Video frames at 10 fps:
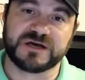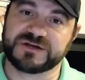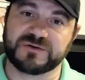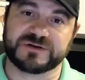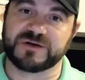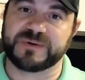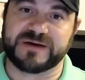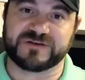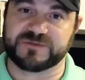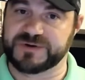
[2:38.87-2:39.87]
you'll end up
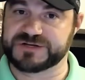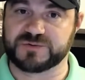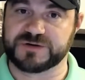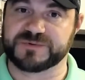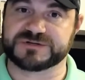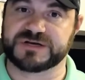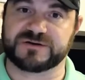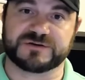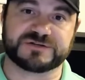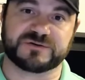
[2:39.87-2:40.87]
having to pay 20%
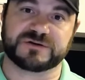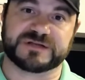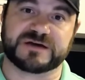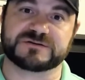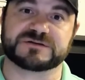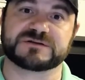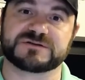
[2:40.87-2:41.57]
or $200,000.